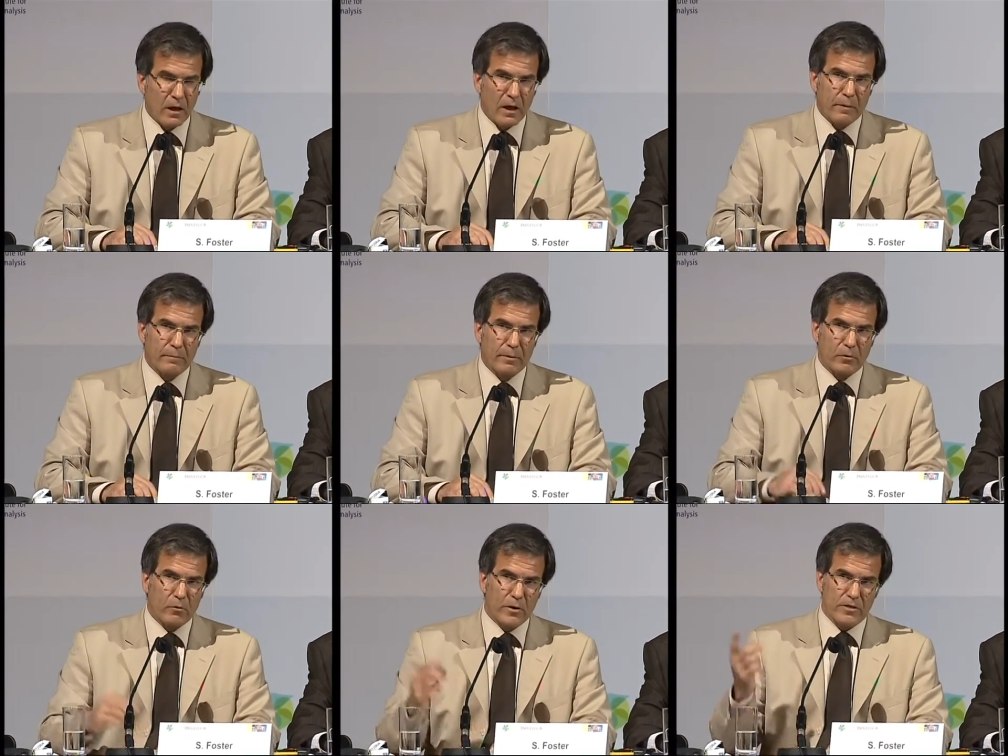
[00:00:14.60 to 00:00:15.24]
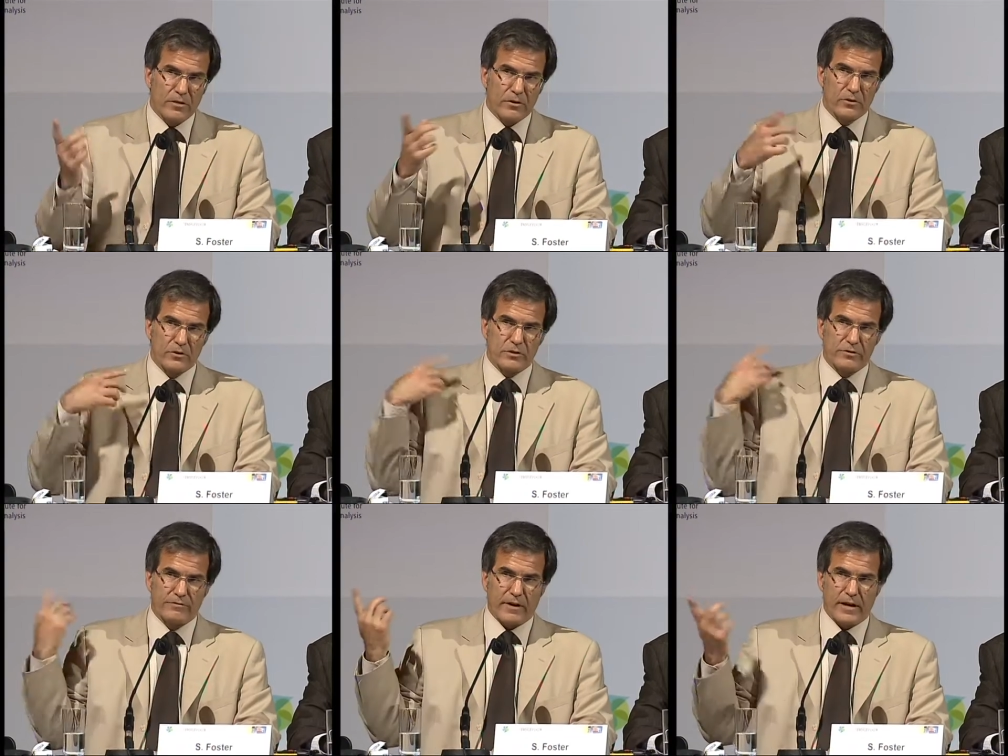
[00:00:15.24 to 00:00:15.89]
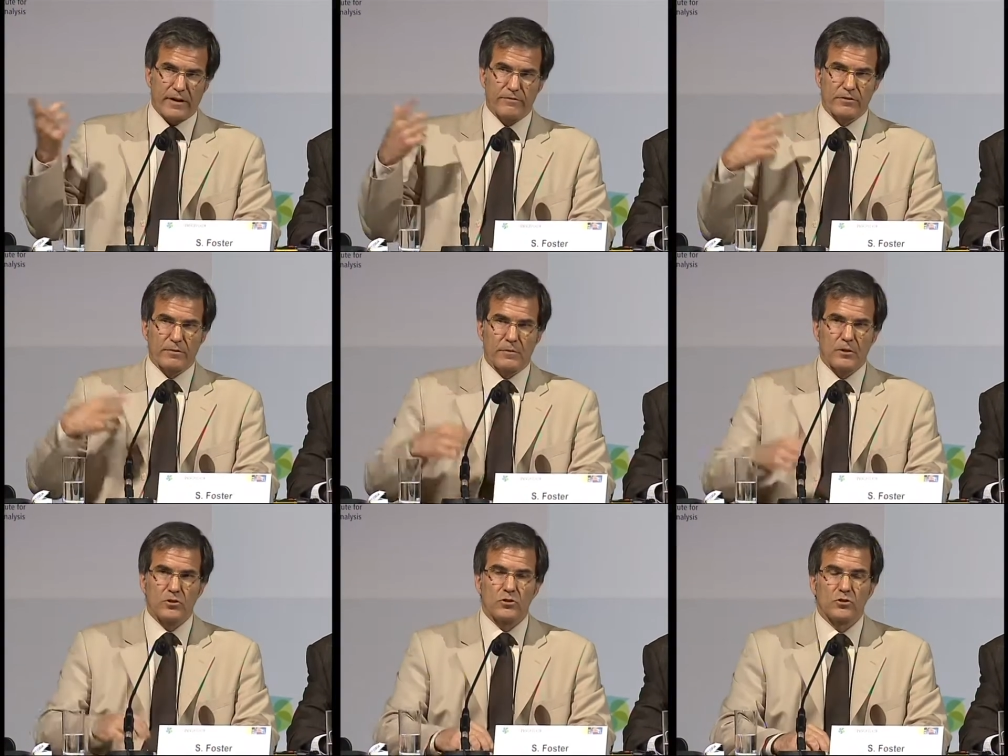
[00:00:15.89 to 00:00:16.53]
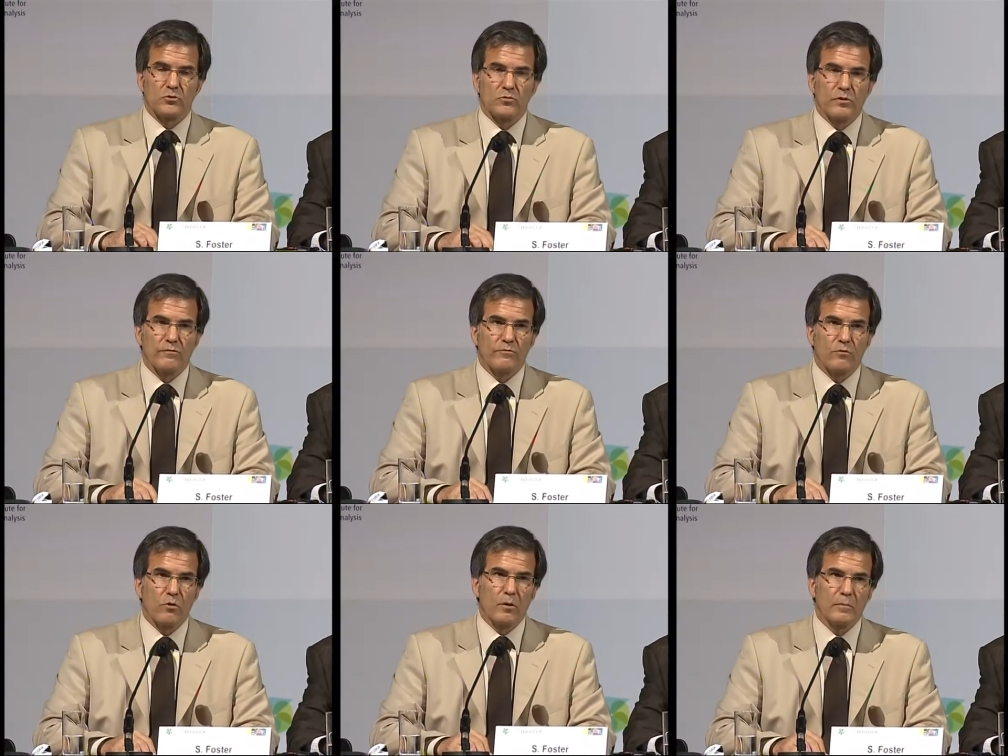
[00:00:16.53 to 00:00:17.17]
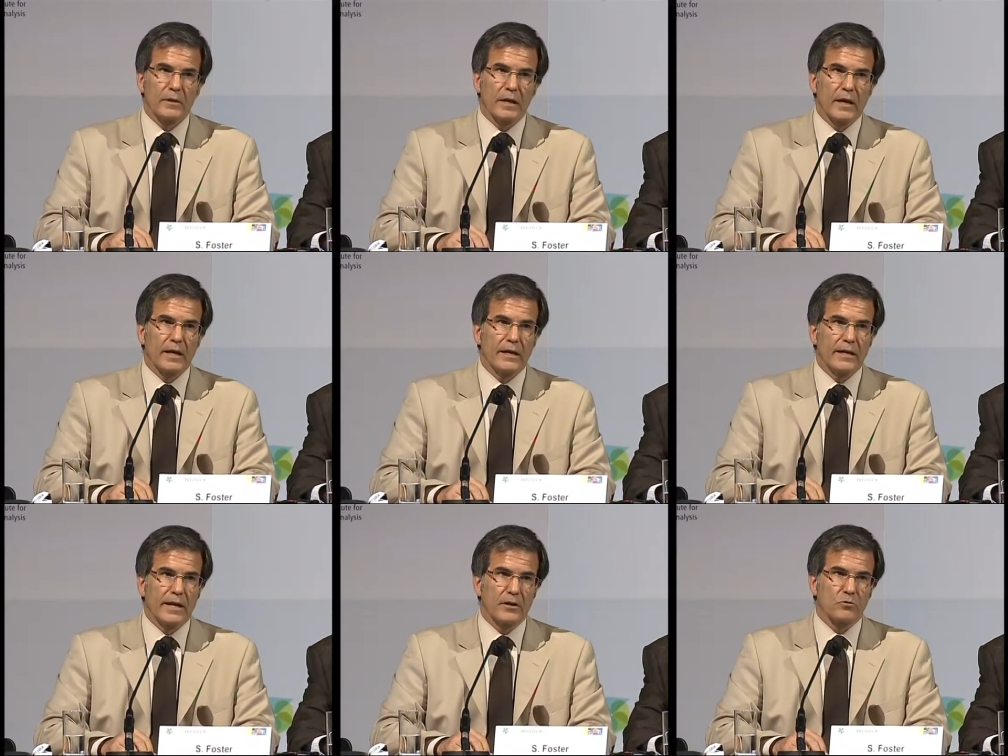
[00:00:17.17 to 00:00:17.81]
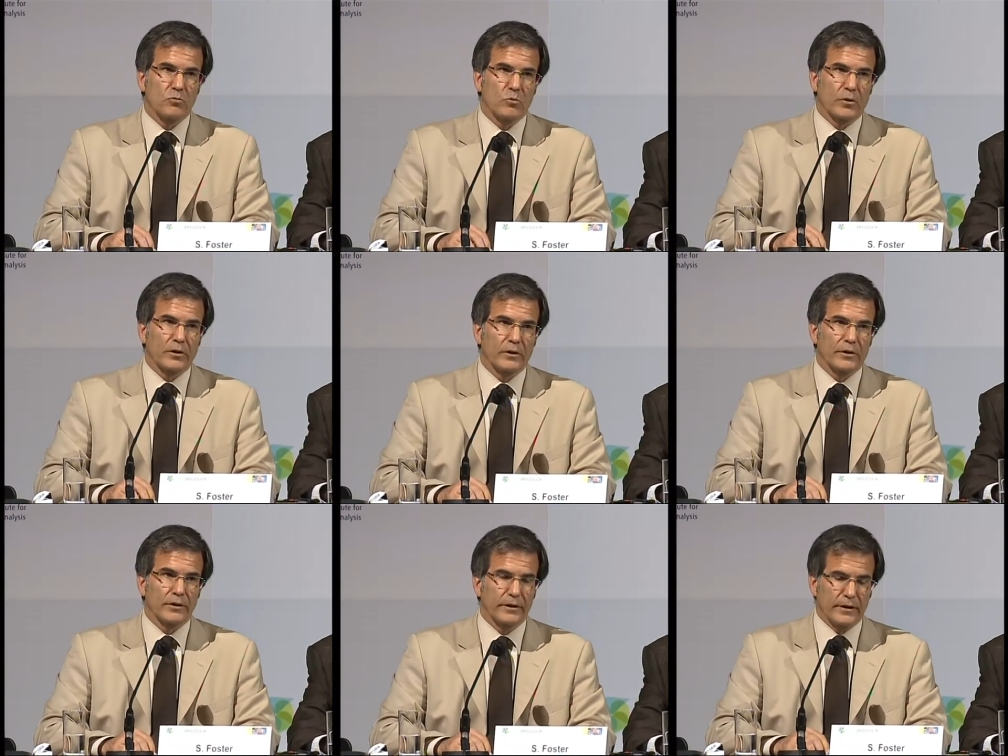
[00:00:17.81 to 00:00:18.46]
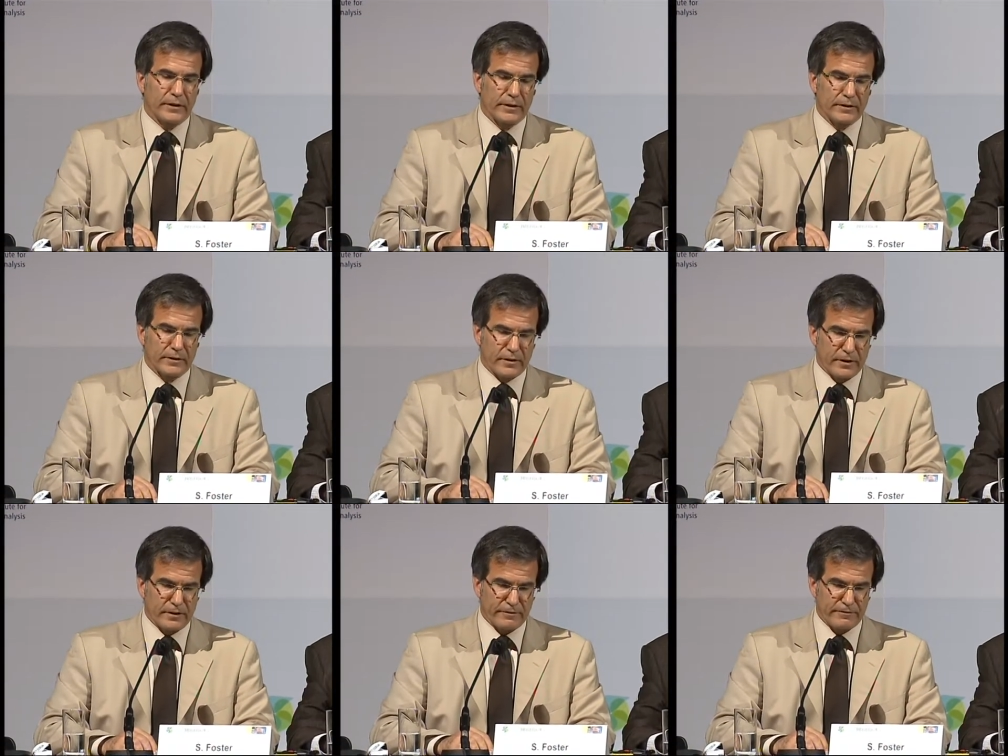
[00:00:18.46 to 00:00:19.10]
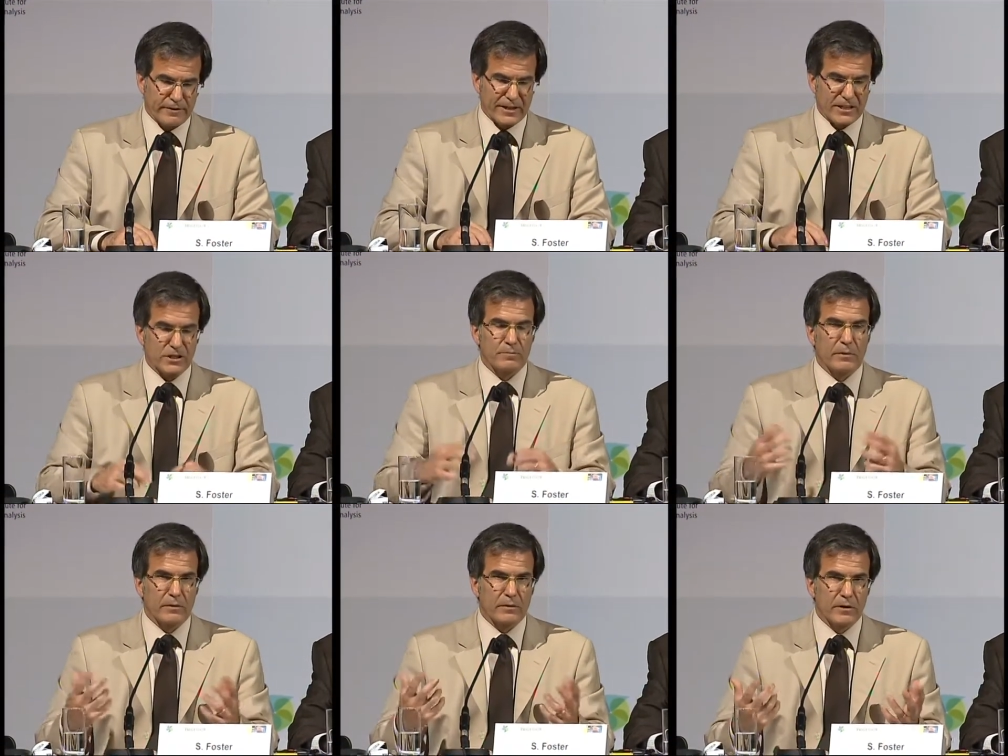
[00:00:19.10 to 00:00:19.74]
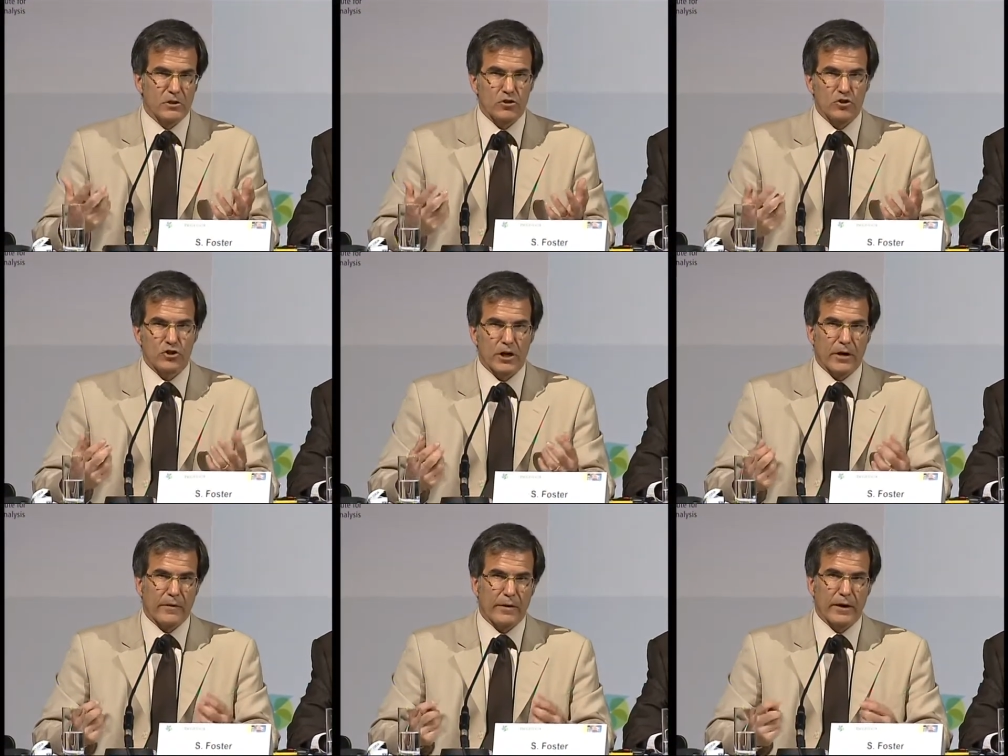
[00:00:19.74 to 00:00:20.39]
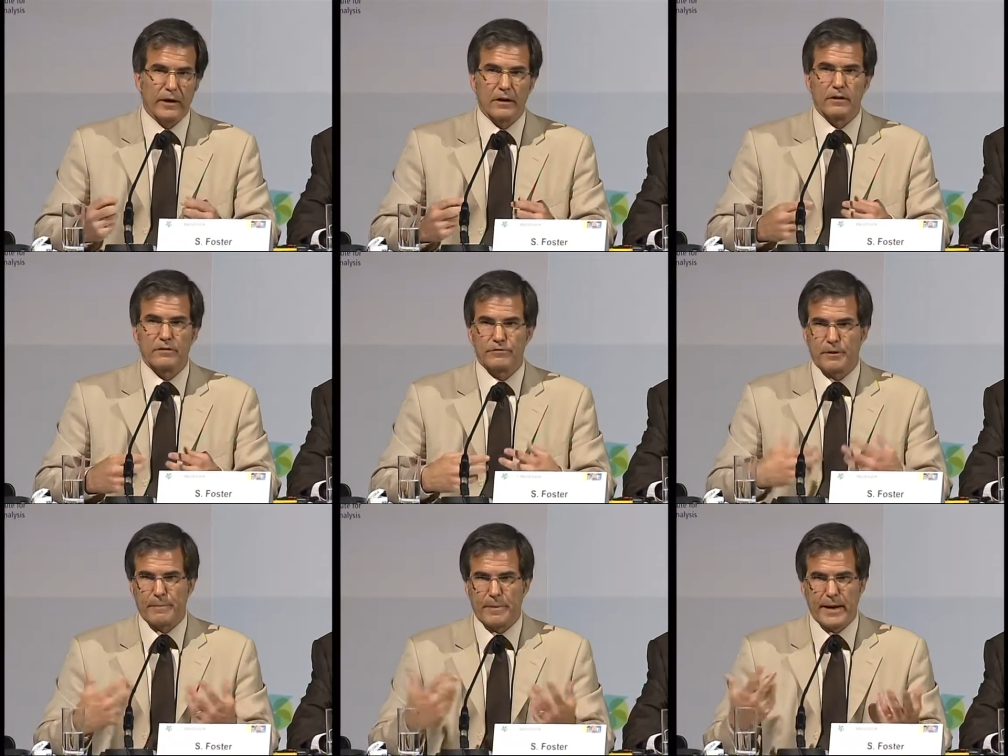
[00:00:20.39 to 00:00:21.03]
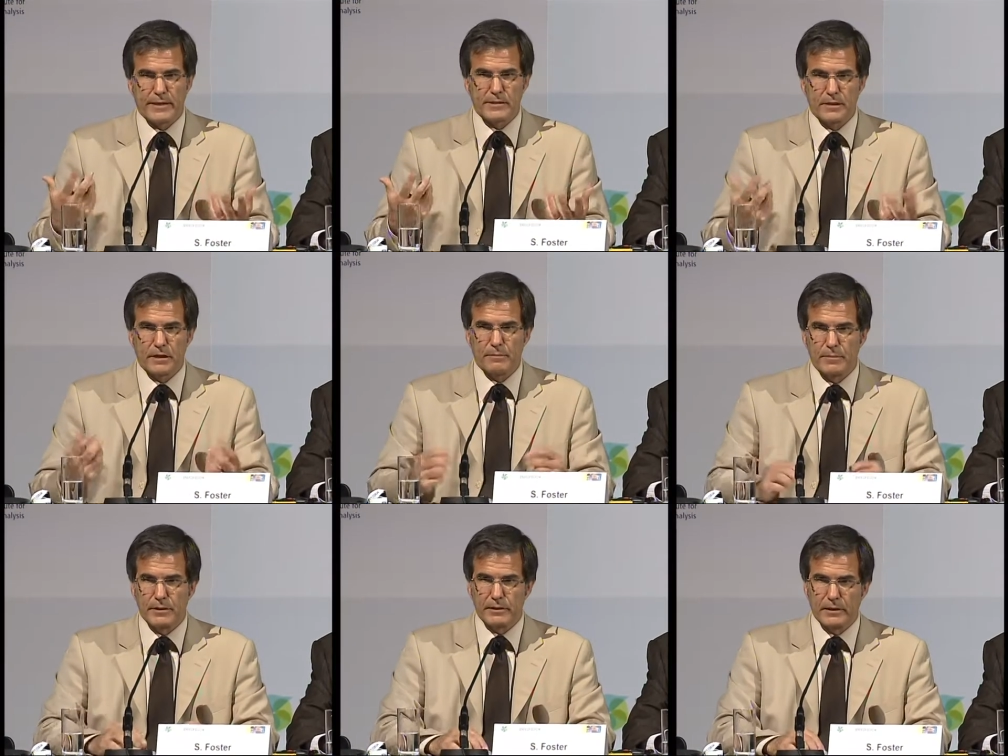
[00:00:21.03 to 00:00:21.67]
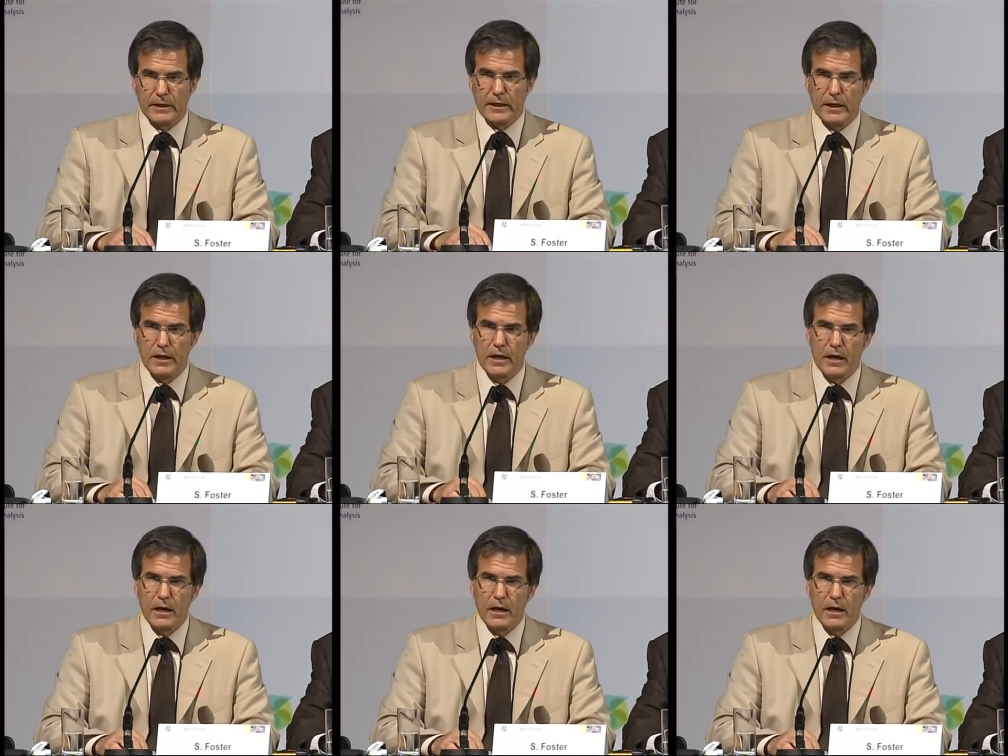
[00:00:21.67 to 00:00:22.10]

But with those five commissions, we've formed a network of experience sharing, of capacity building.